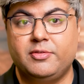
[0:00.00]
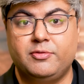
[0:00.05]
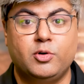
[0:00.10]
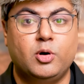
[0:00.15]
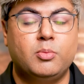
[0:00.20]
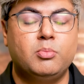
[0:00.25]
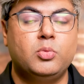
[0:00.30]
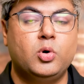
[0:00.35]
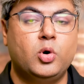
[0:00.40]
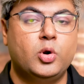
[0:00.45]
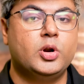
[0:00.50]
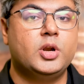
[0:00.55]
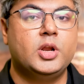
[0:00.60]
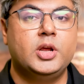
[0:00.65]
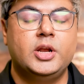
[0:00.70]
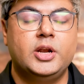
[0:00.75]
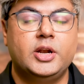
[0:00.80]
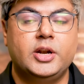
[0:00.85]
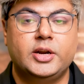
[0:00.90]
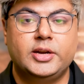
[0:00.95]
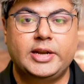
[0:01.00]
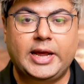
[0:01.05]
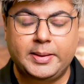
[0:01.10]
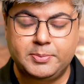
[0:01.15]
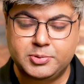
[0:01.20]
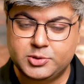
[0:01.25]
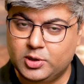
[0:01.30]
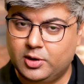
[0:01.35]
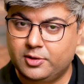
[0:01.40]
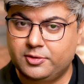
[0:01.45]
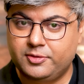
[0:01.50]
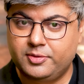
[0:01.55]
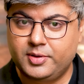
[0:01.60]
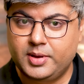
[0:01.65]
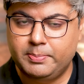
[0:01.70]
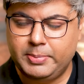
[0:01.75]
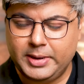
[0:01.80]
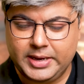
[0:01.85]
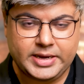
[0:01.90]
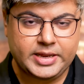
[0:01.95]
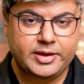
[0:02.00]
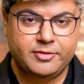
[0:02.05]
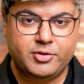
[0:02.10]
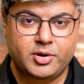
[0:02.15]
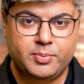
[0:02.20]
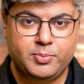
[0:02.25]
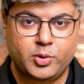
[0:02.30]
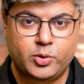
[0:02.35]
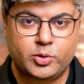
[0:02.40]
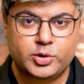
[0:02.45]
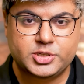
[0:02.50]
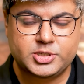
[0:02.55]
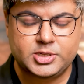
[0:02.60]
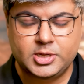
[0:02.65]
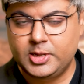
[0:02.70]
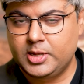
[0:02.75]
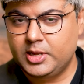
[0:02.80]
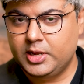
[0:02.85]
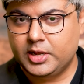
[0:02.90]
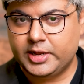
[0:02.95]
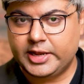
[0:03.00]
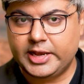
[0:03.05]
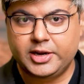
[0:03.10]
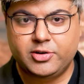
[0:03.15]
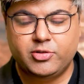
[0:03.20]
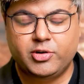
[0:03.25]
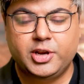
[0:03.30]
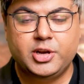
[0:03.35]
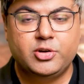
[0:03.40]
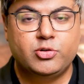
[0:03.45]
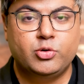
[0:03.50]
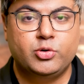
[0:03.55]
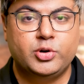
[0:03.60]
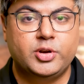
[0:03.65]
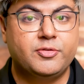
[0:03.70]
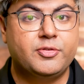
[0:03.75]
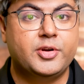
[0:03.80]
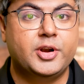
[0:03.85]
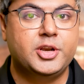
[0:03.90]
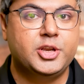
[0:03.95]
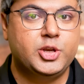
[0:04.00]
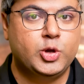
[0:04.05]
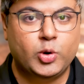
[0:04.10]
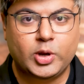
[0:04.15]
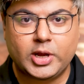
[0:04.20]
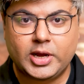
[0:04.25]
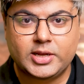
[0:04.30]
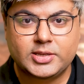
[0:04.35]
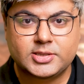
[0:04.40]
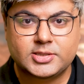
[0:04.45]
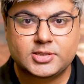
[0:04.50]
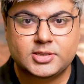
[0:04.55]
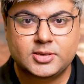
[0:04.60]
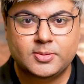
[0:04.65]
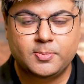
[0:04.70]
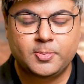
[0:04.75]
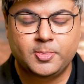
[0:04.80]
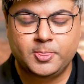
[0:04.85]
For more types of PDF reports catering to different yogas,